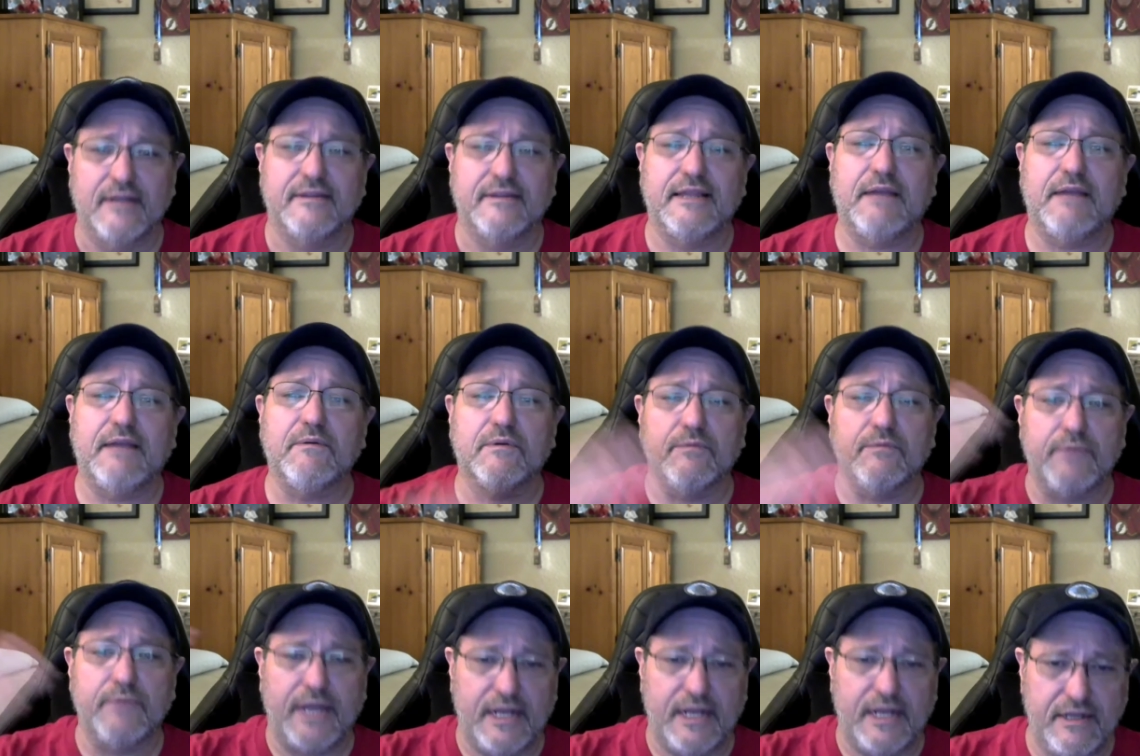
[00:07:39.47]
They were
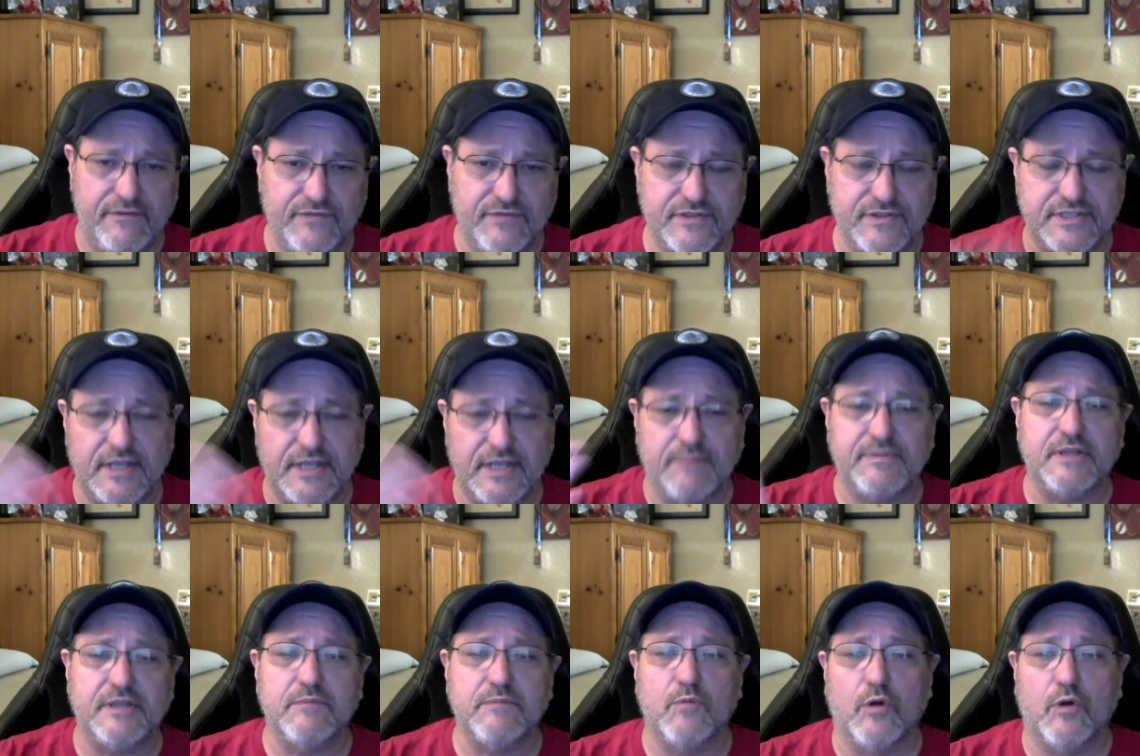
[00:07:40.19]
ready for
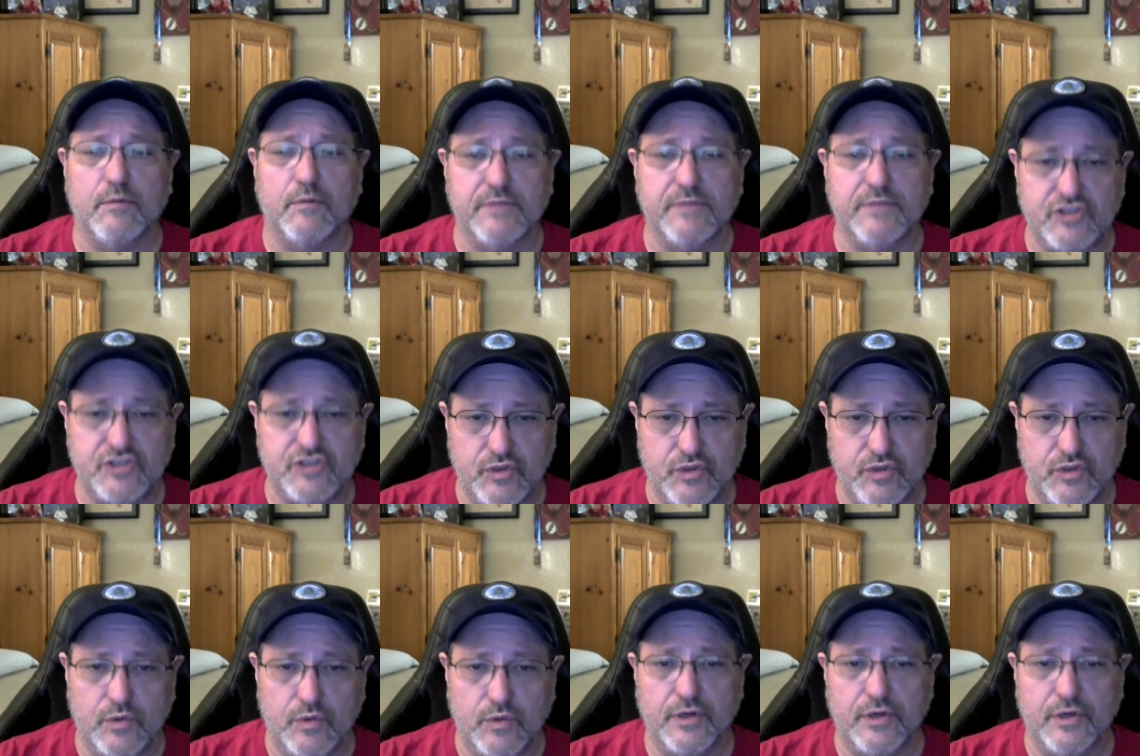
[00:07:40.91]
something more
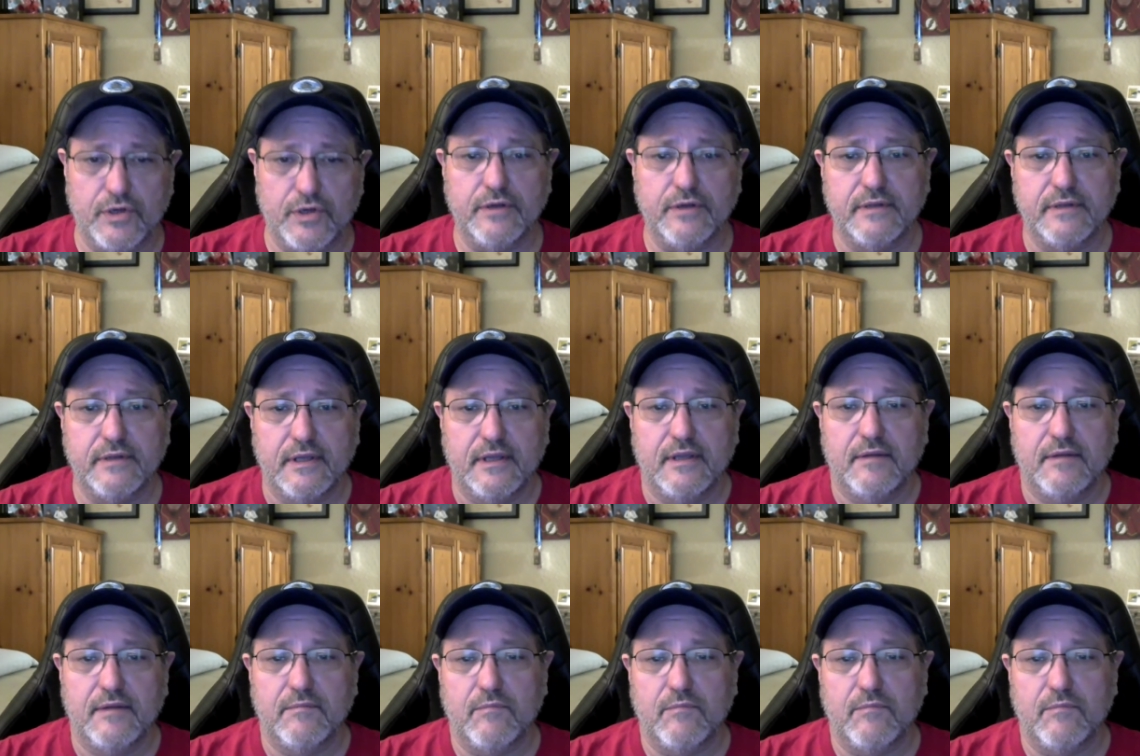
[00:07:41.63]
mature,
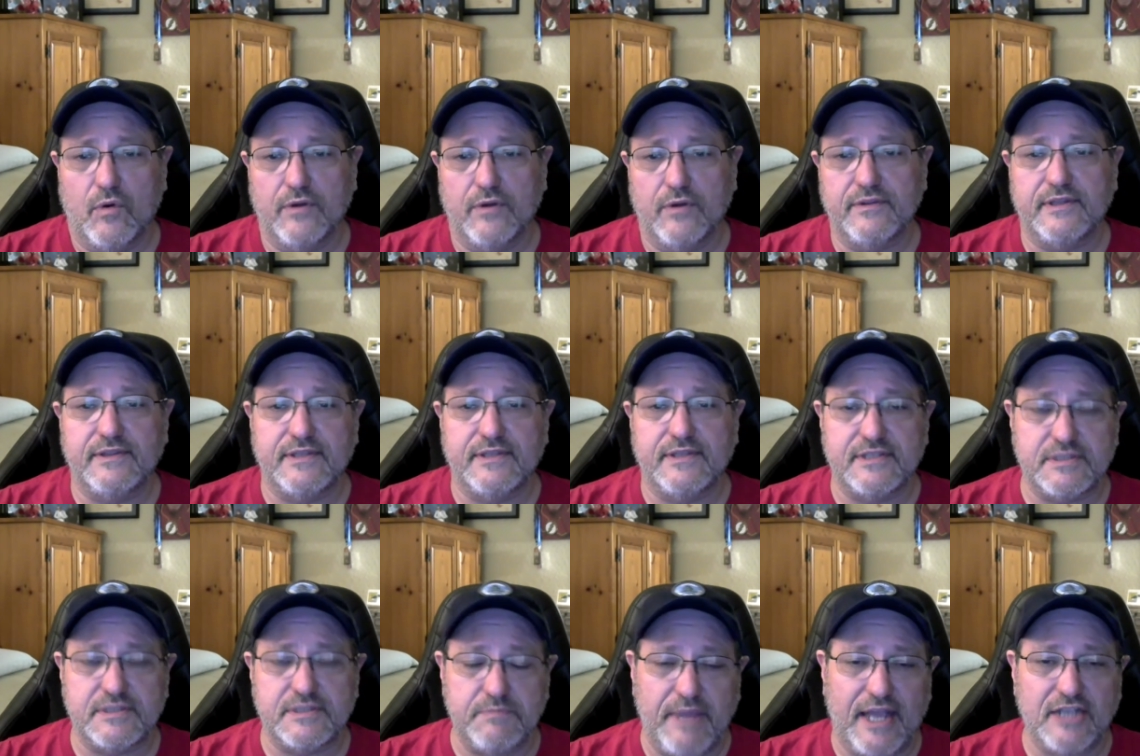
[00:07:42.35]
more than the
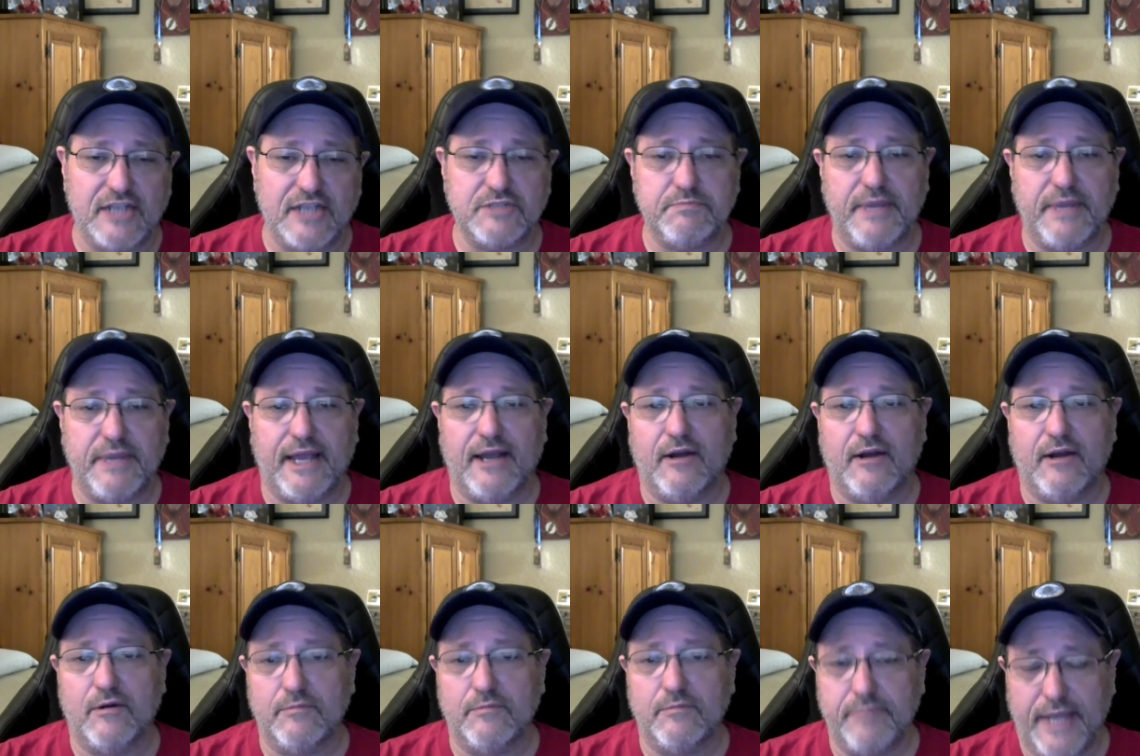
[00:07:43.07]
smash
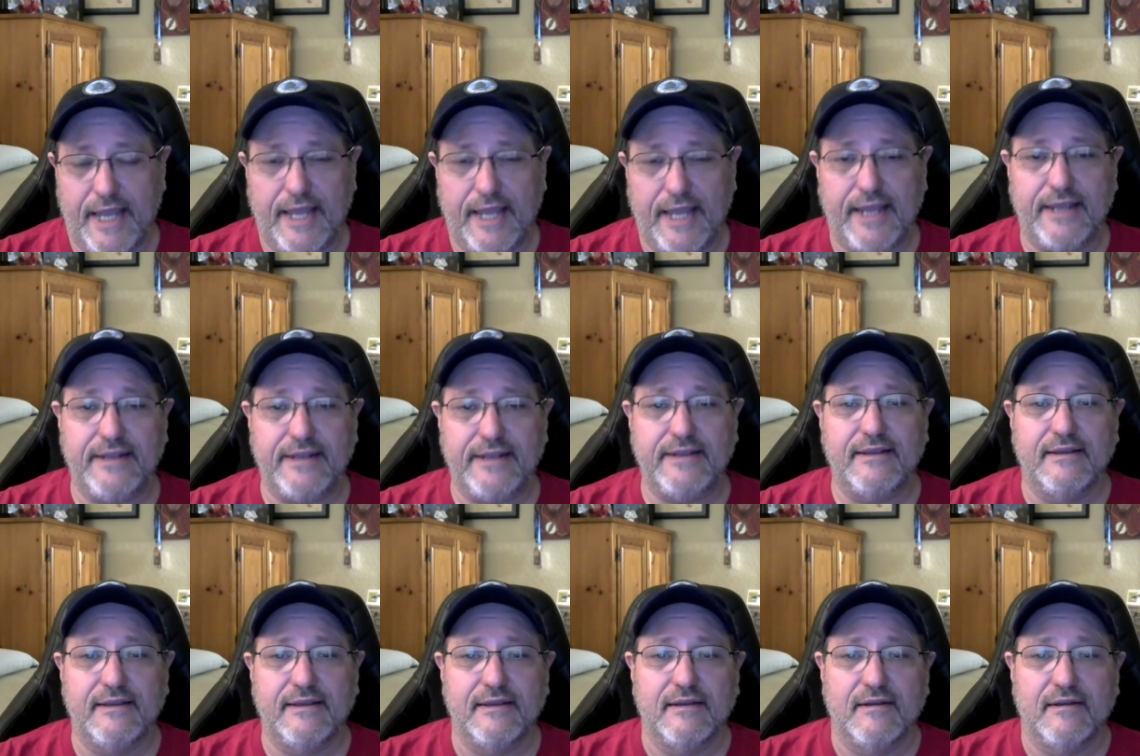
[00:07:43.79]
pow
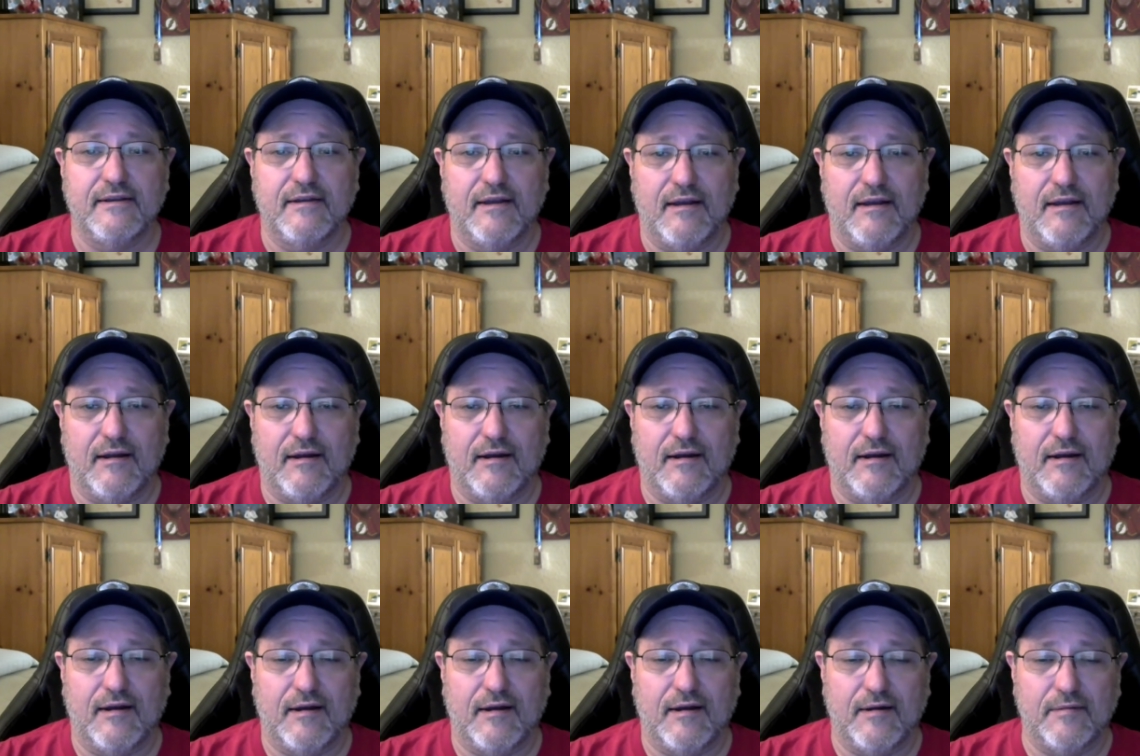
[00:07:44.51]
bang,
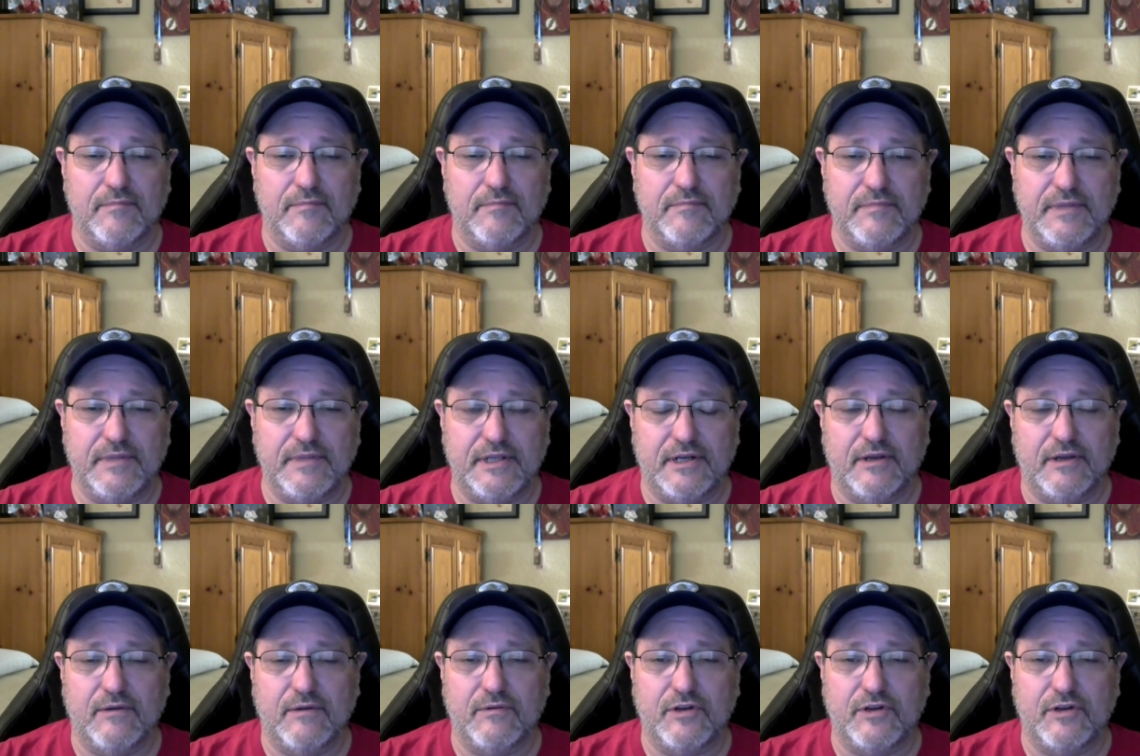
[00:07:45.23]

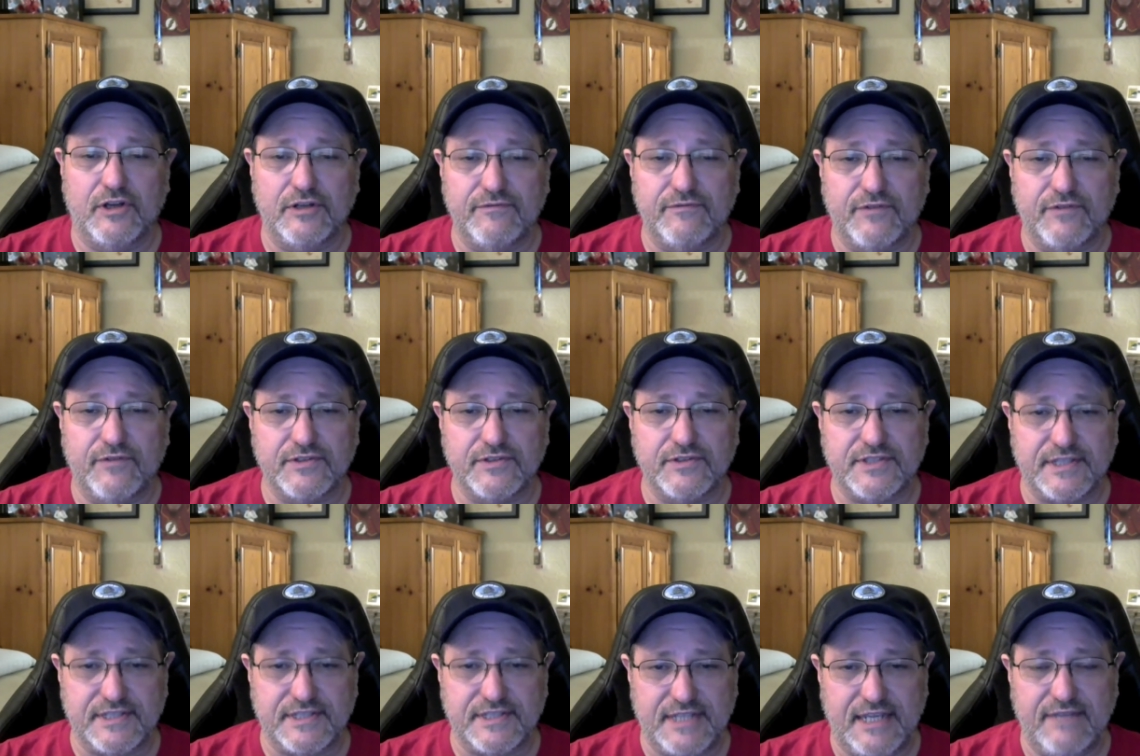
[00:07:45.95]
good
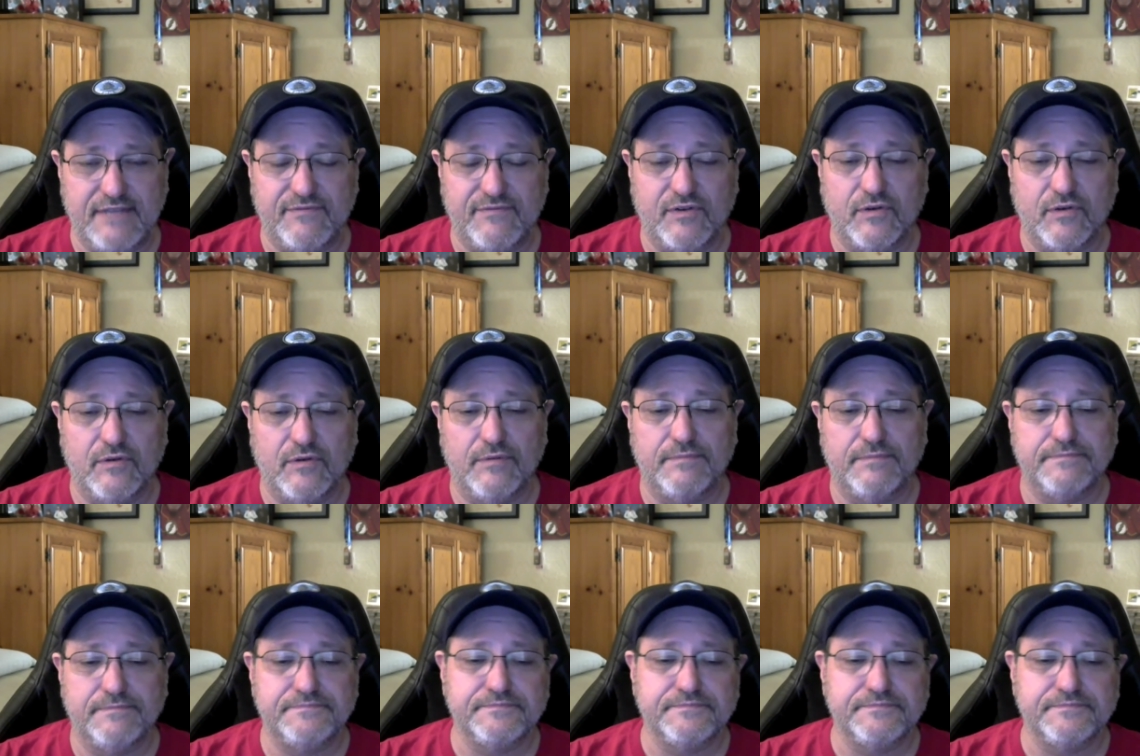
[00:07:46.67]
versus evil.